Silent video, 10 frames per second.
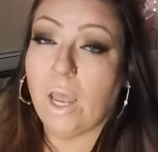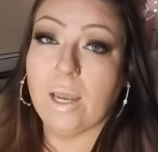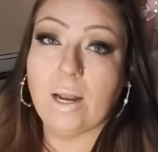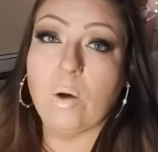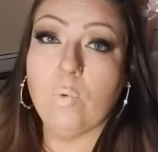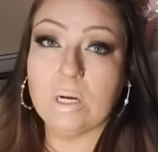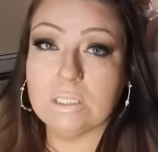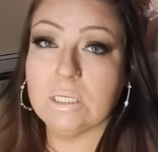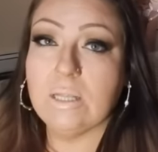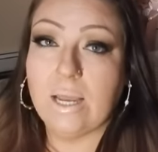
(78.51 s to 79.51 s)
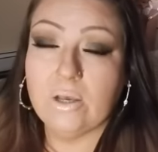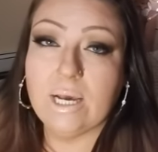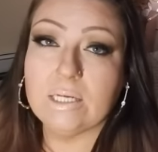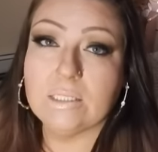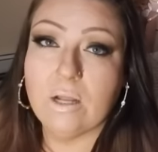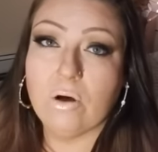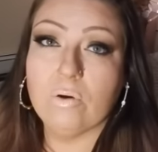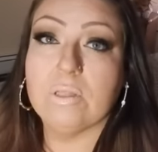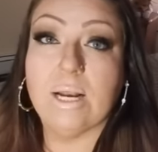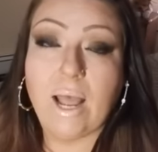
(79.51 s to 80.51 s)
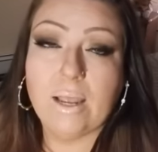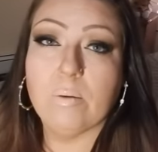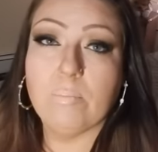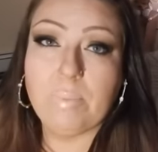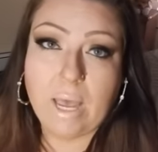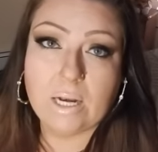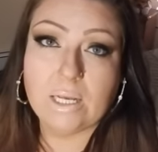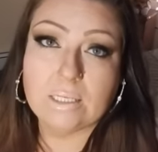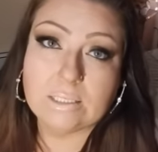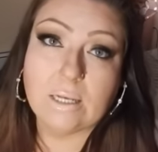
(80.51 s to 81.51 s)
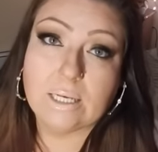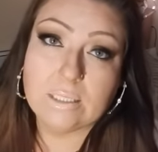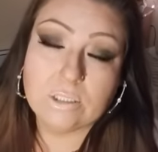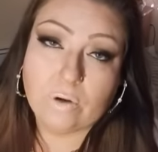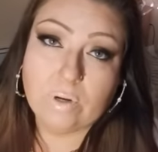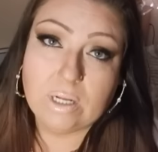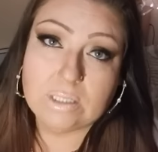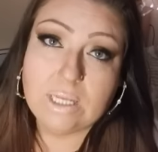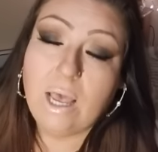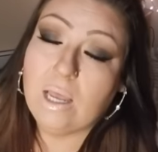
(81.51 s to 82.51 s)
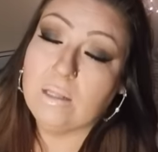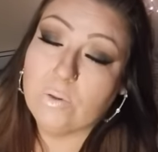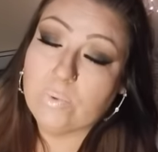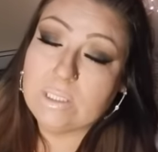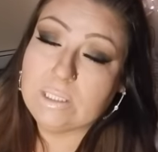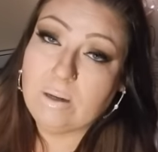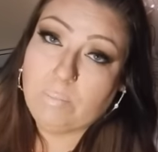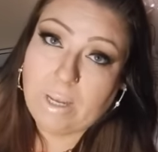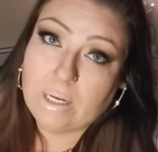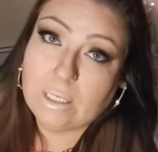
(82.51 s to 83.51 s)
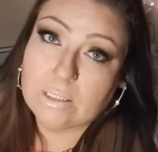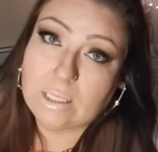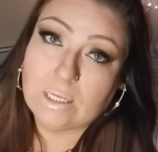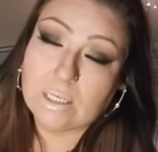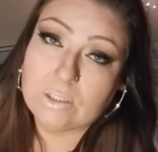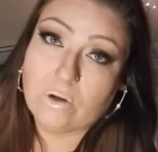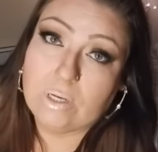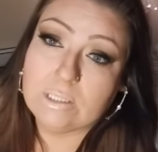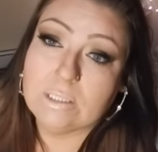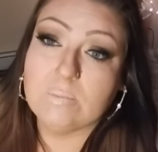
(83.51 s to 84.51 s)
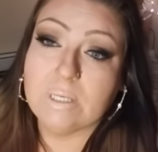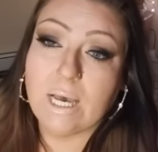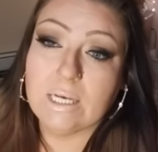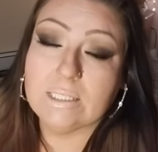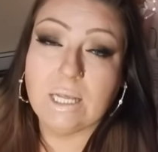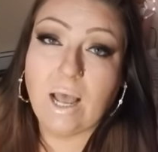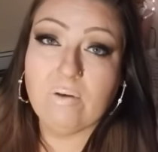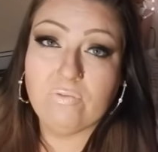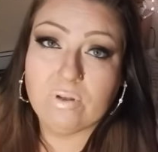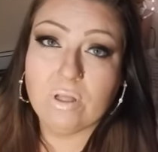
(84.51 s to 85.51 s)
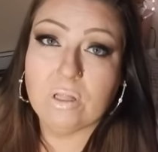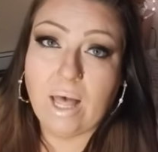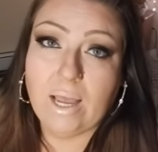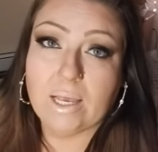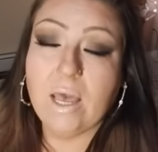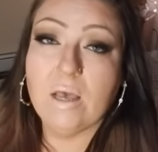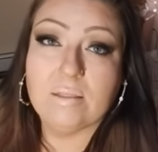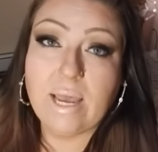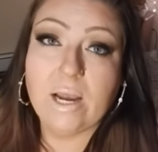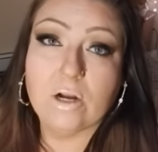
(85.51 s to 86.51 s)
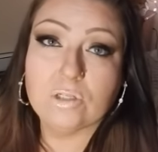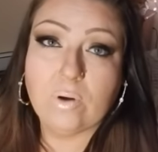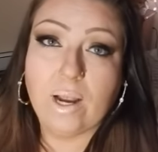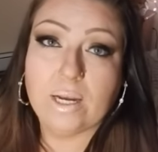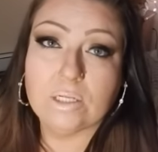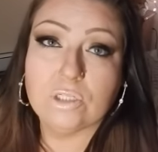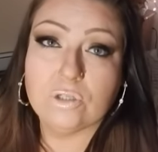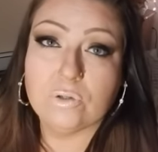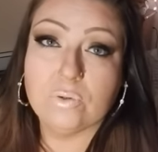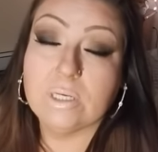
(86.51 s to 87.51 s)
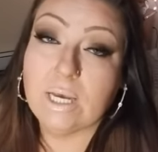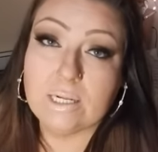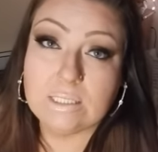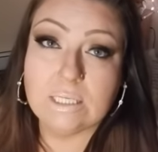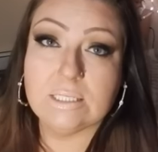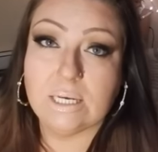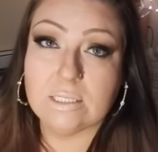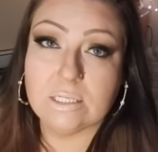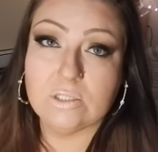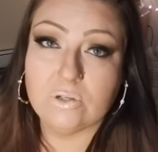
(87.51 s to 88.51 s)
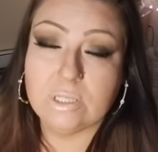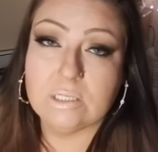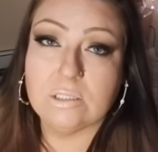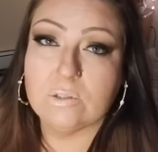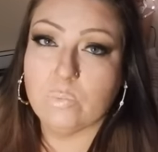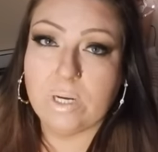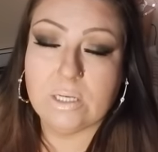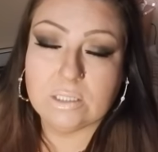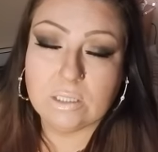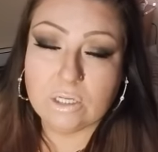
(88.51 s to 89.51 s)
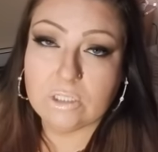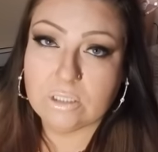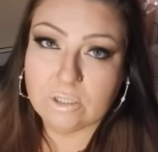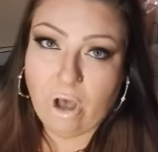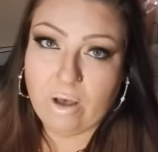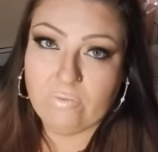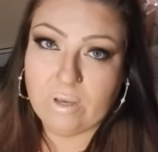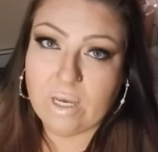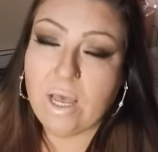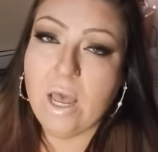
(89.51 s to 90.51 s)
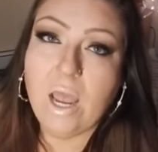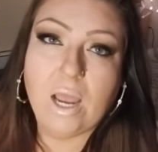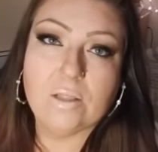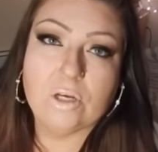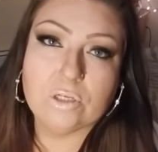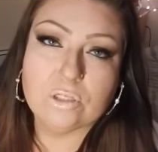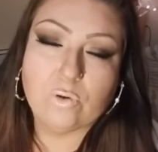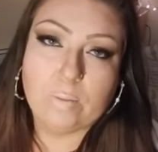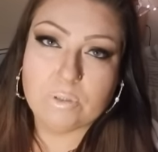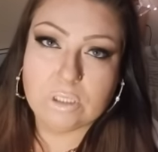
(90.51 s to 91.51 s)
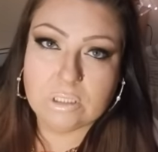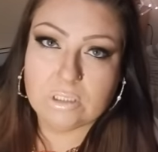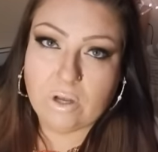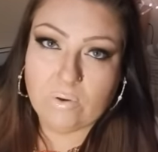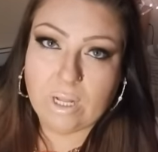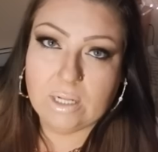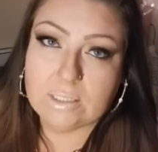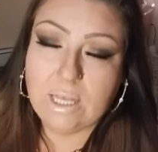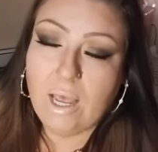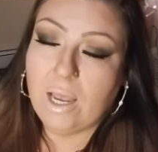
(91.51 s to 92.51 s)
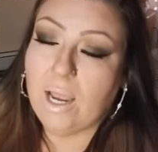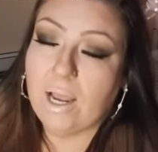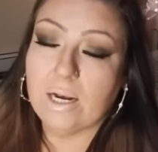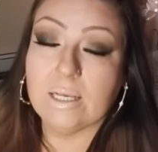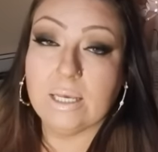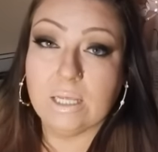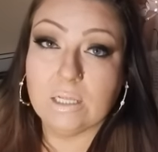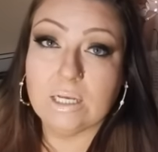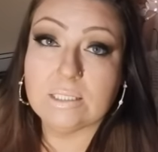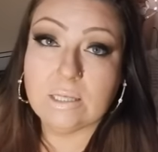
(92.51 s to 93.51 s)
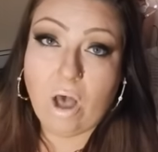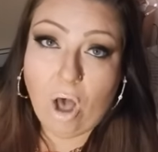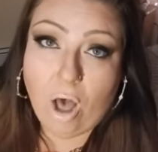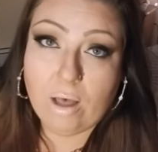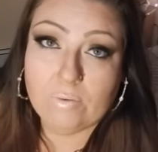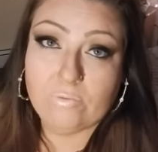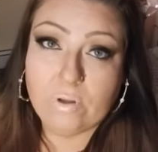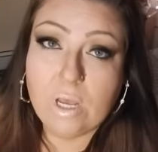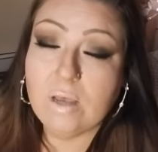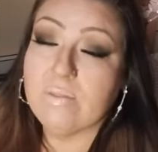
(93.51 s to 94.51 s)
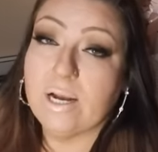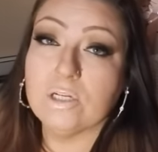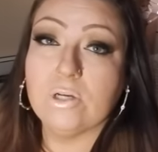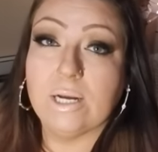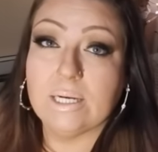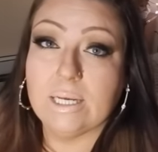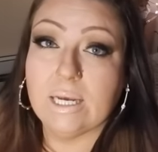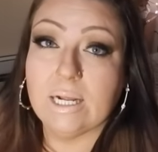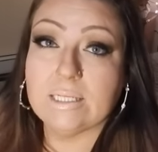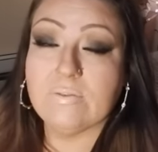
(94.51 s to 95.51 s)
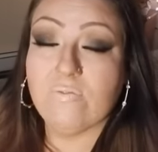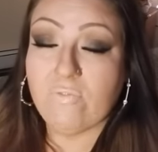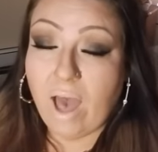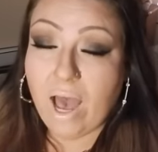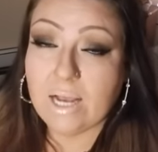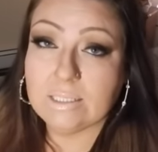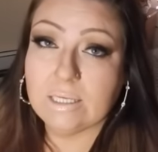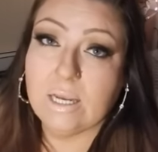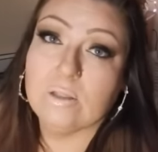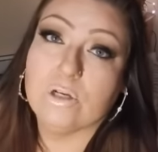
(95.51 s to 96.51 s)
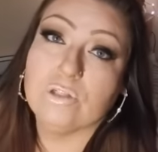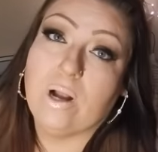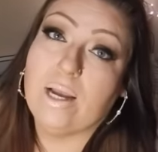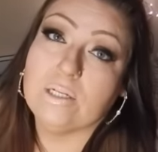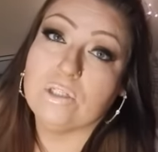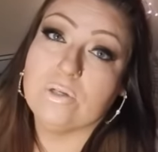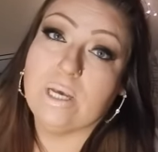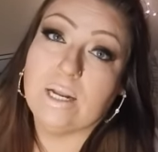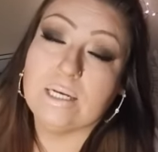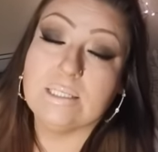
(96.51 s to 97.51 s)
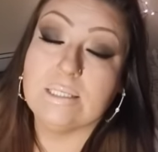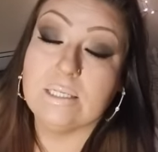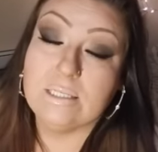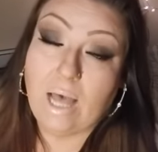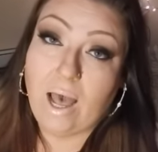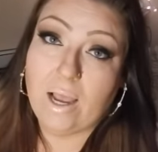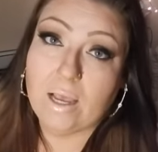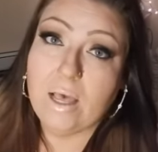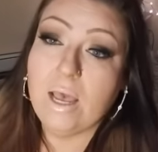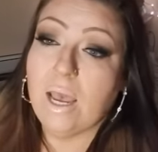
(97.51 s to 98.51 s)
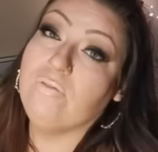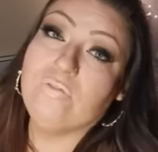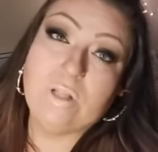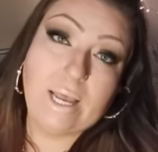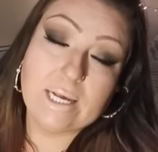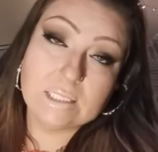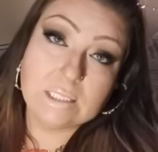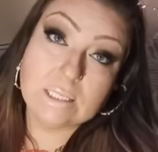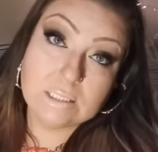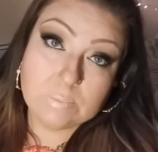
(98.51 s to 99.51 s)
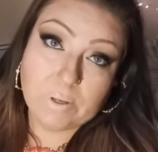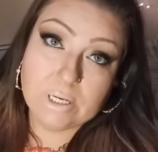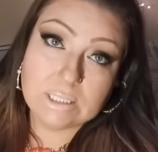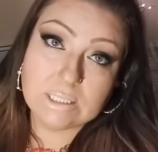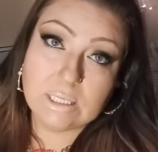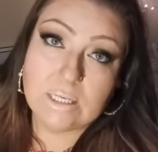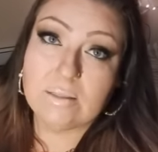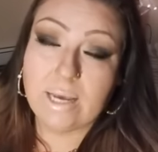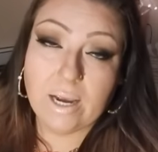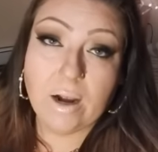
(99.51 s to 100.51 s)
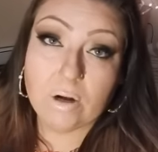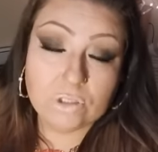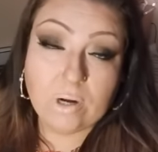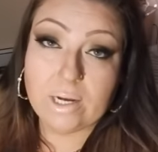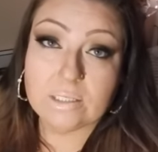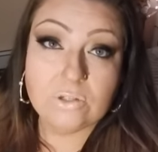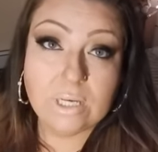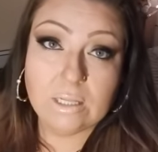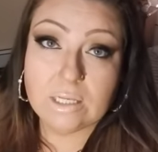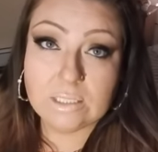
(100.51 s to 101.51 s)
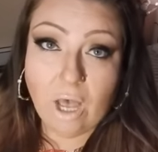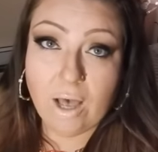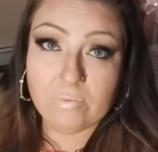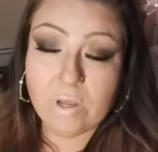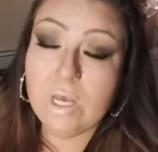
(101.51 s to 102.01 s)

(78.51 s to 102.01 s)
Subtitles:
And I wanted to let you guys know that I am banning Dunkin' Donuts. And the reason I'm banning Dunkin' Donuts is because that I feel like they are trying to get us addicted to this sweet, delicious coffee and their scrumptious donuts and kill us off. They're trying to get us fat and they're trying to get us to die. I feel like it's a conspiracy. They are trying to kill us off.